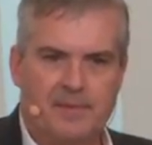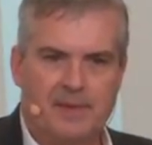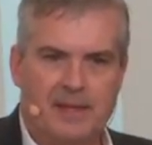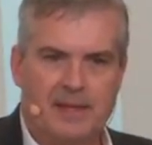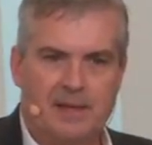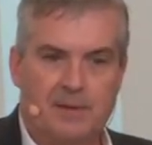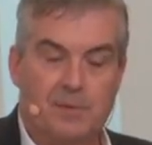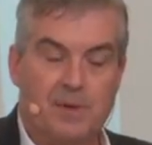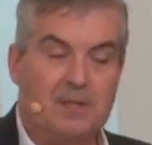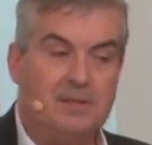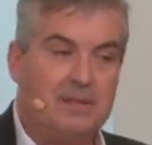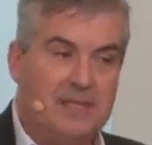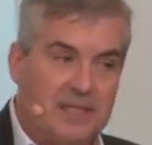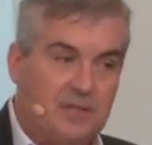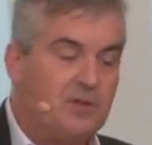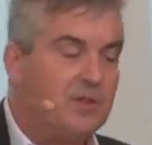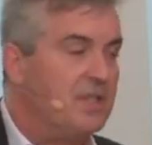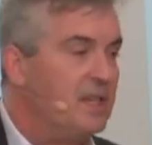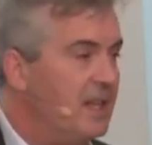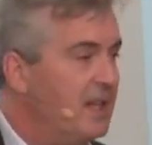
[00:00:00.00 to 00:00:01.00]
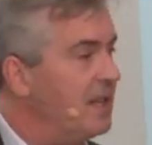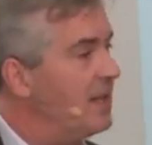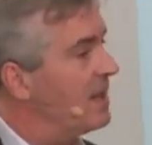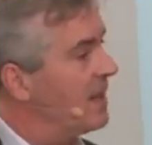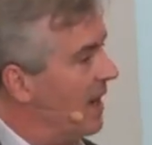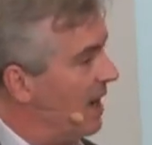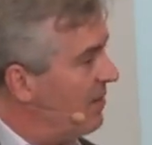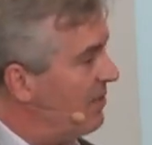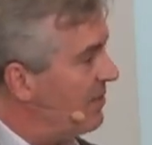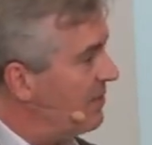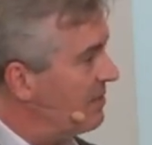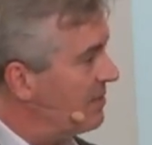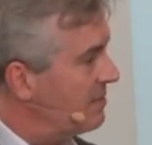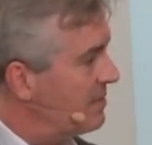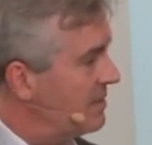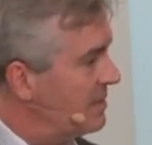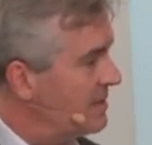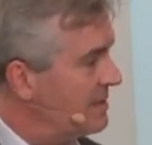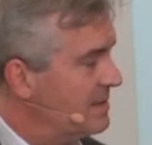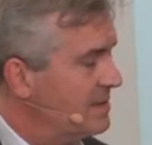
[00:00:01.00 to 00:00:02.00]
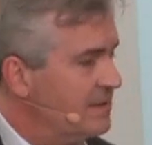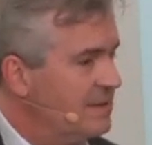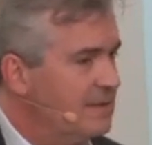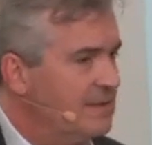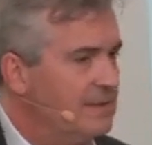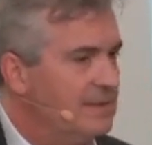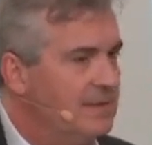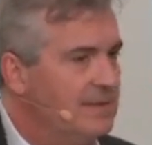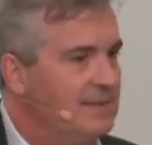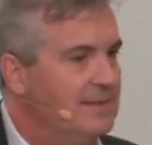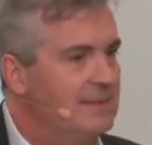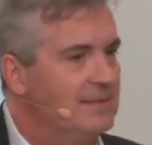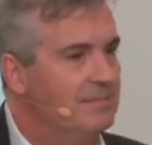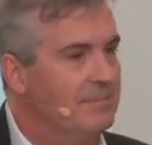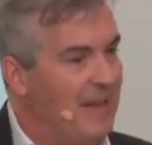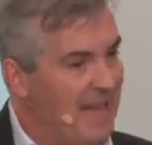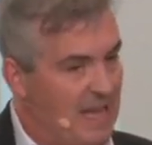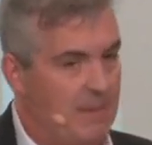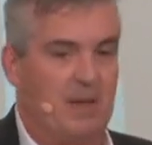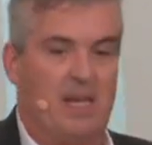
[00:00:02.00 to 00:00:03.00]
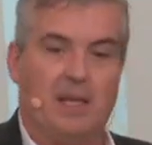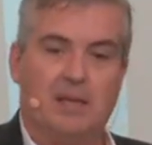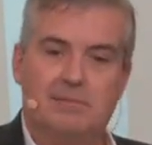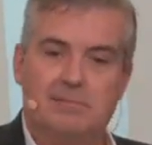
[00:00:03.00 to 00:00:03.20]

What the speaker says: Well, interestingly enough, maybe.